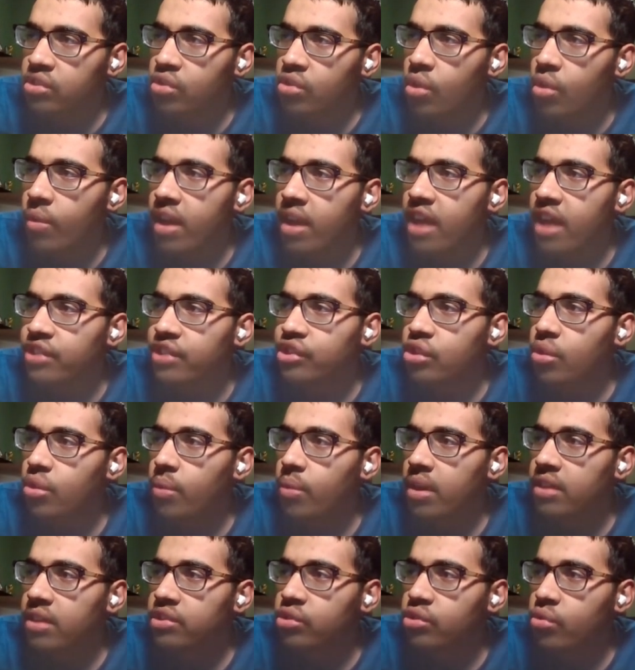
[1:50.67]
You know what? Actually, you know
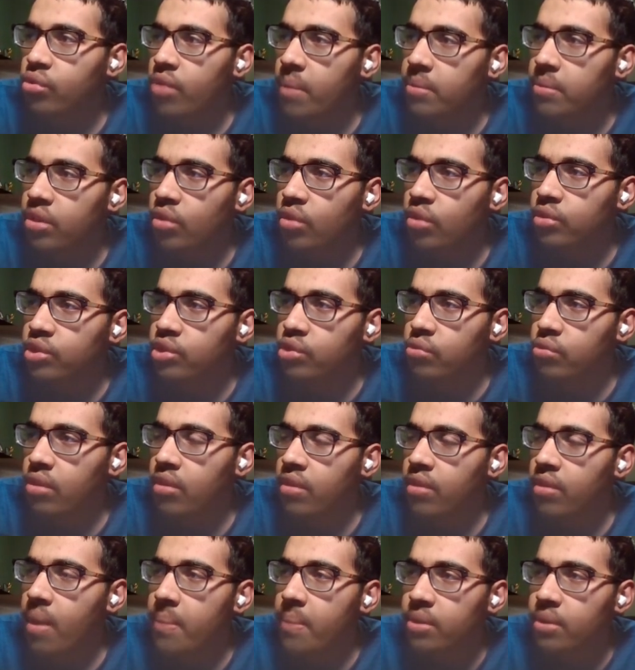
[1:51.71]
what? Screw it. I'm going to go 2-0.
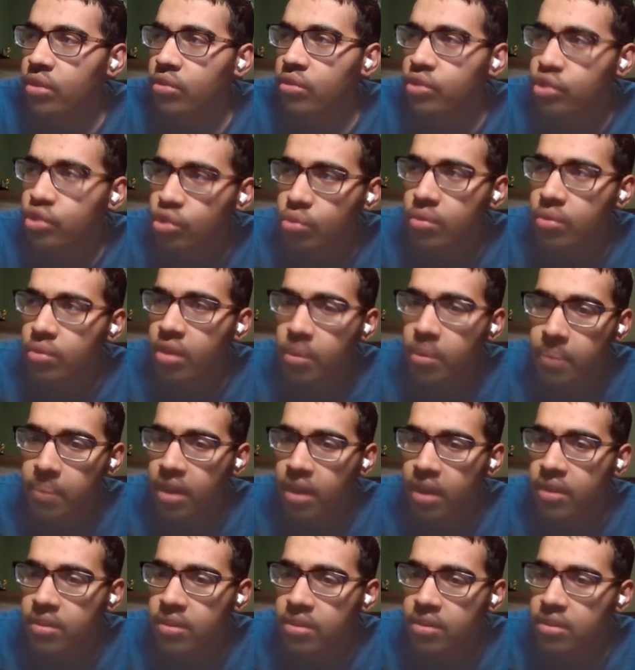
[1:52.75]
I'm going to go 2-0
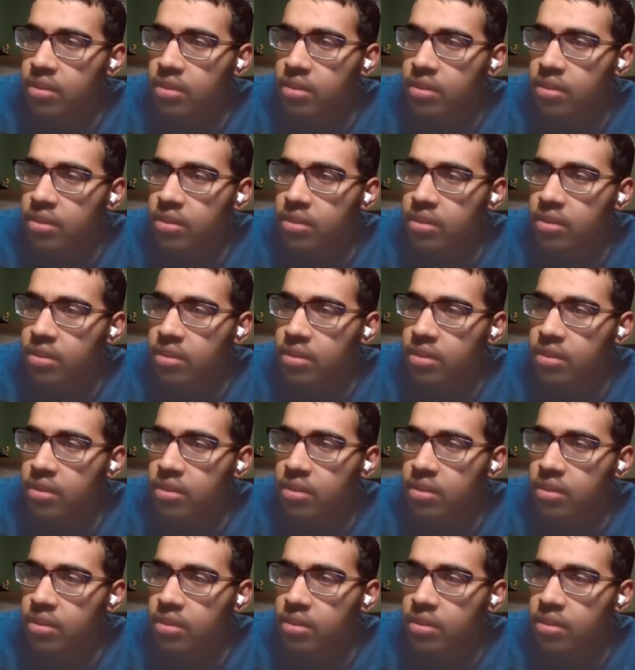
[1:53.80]
Bayern.